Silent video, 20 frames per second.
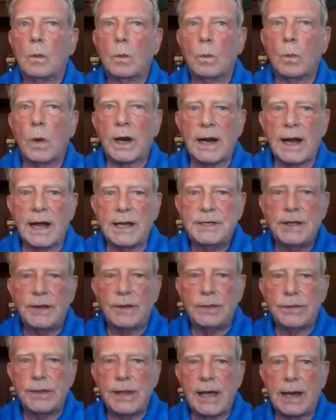When I
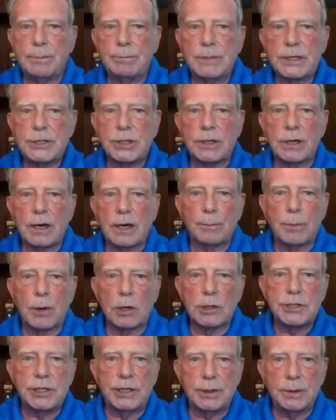did that mission on
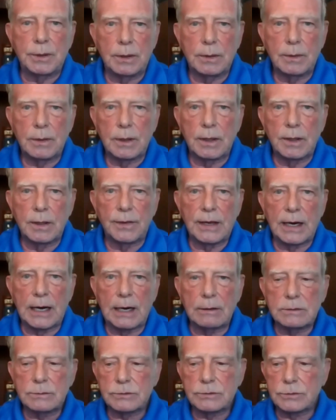Parchi that
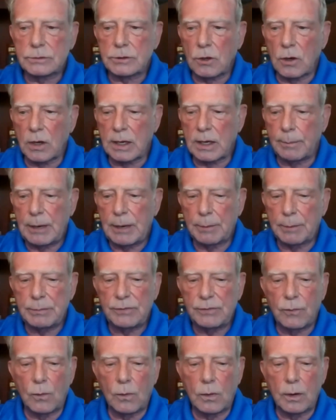I was talking about
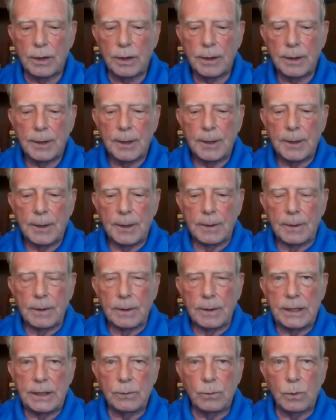before,
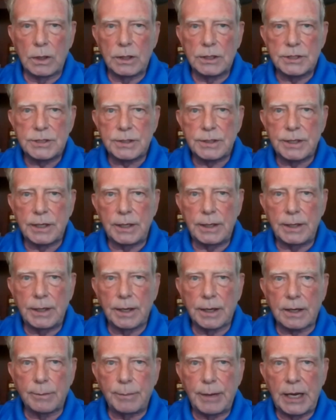he was
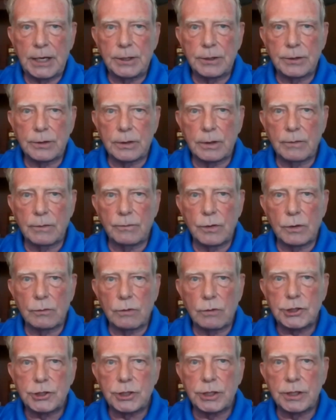the commander of the
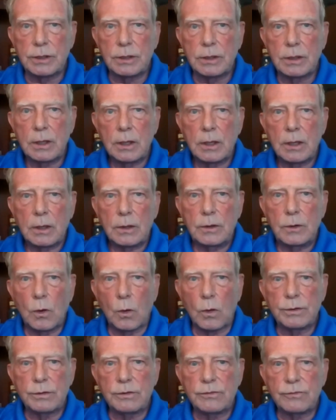Russian
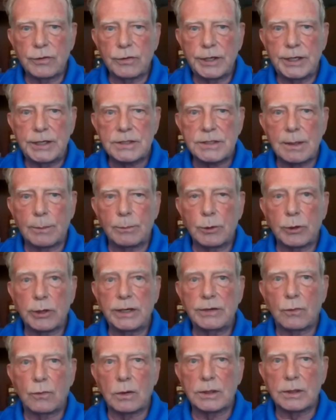Northern Fleet
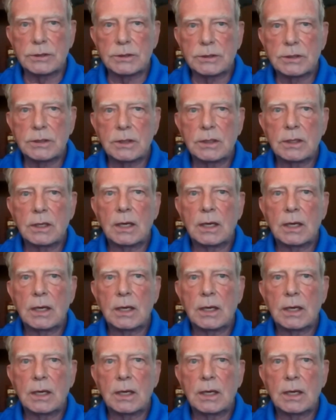Submarine Force.